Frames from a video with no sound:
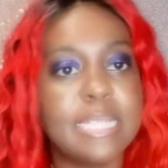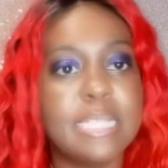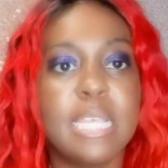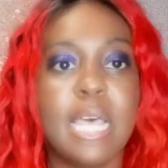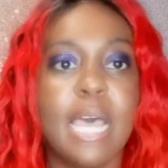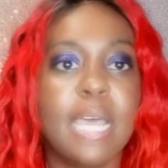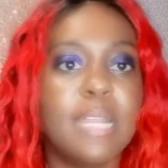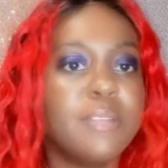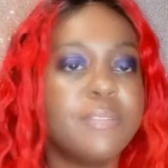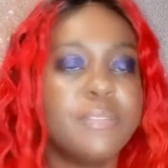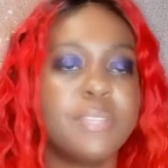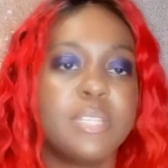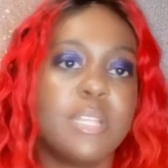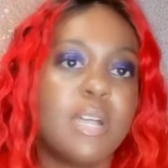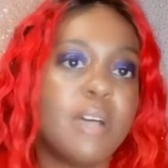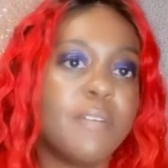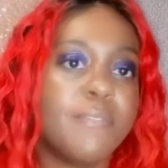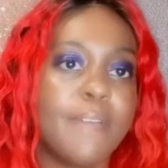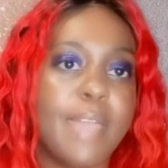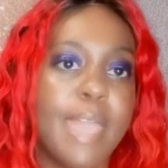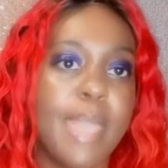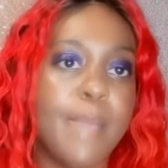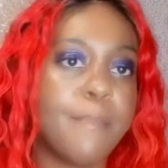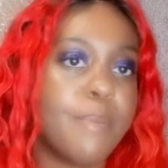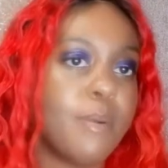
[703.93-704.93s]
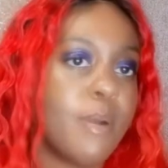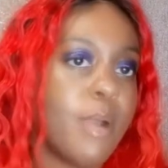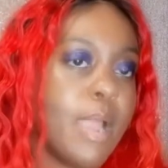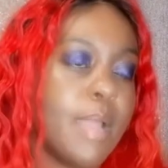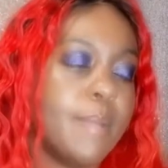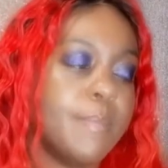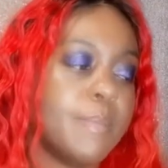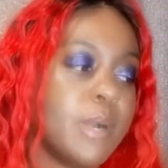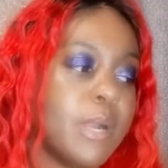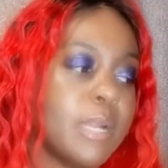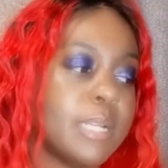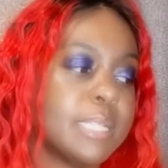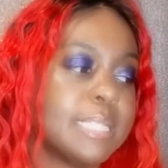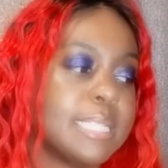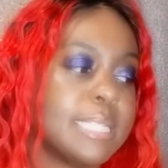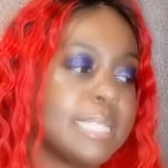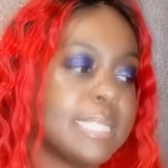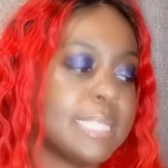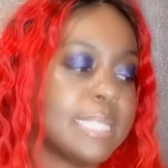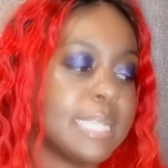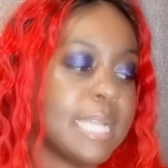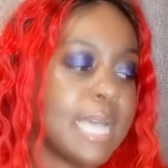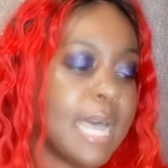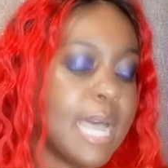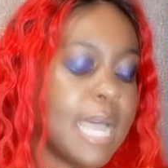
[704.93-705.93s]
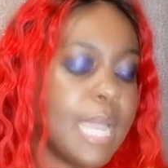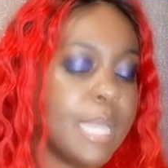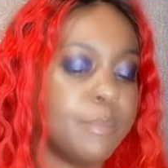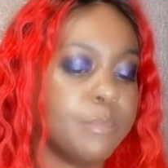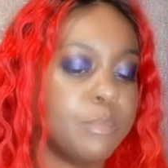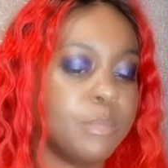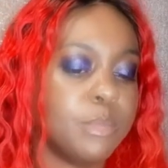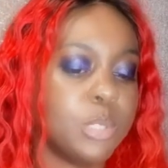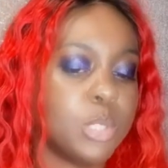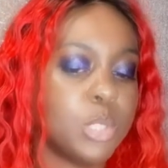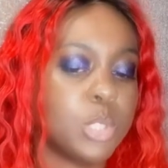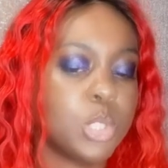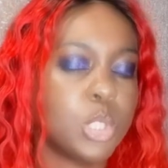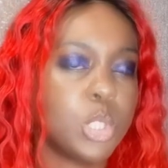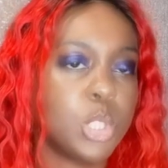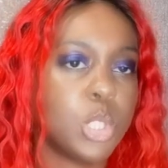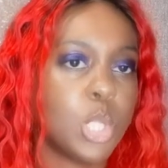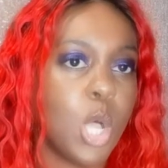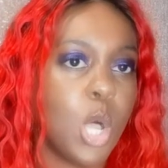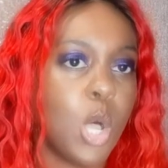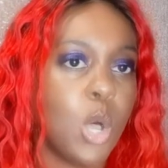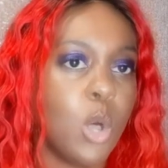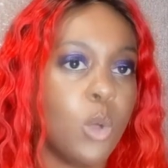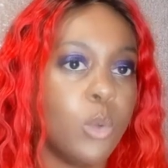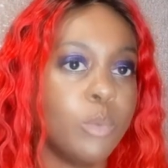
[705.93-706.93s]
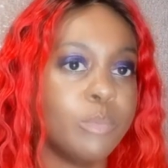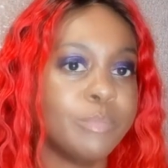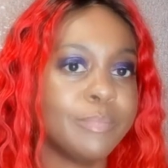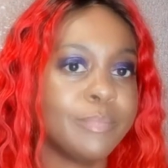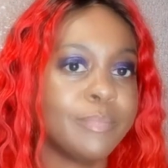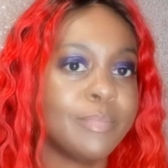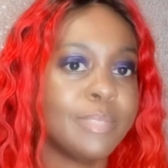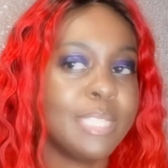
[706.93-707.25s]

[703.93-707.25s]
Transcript: a ton of stuff at primark this time so